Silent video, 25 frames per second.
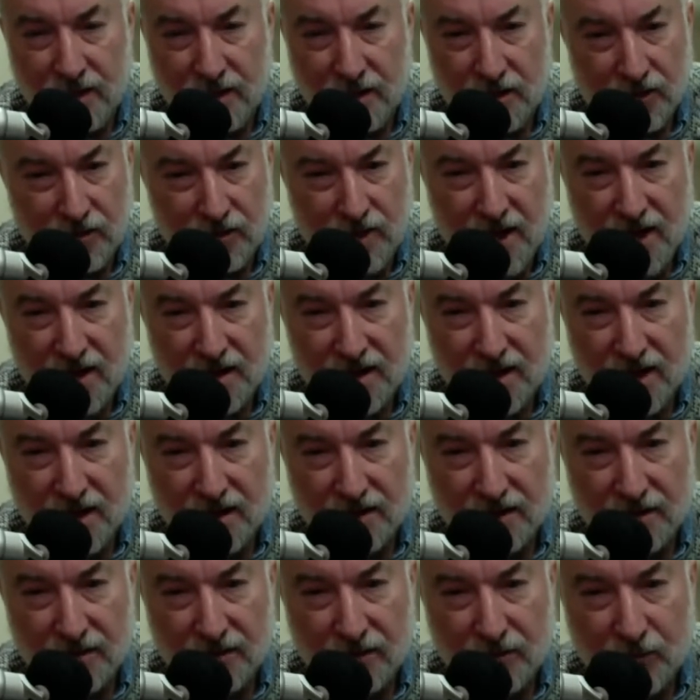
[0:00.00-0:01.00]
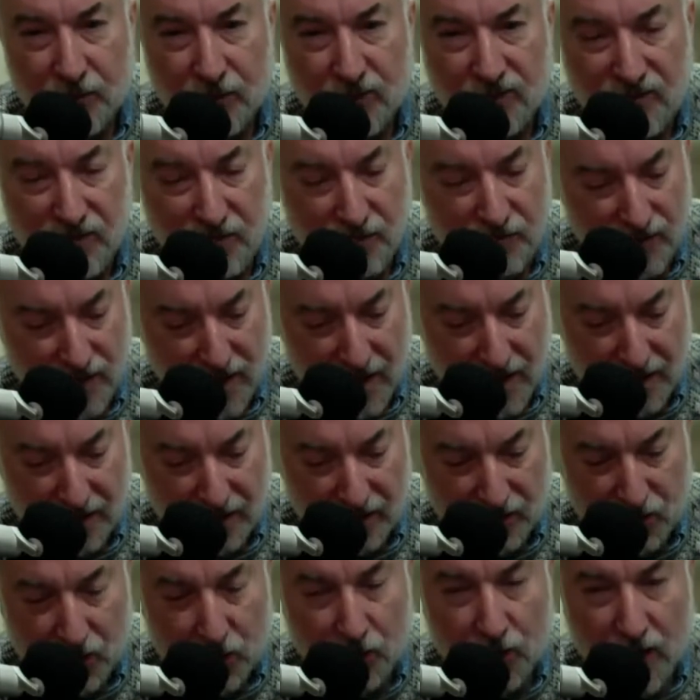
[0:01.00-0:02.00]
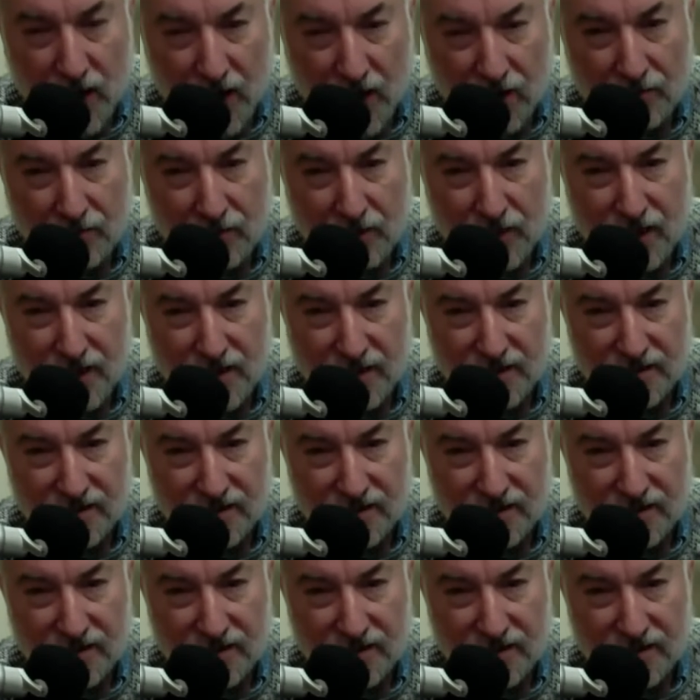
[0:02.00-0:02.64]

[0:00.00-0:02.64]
You cannot refute that. Your airplane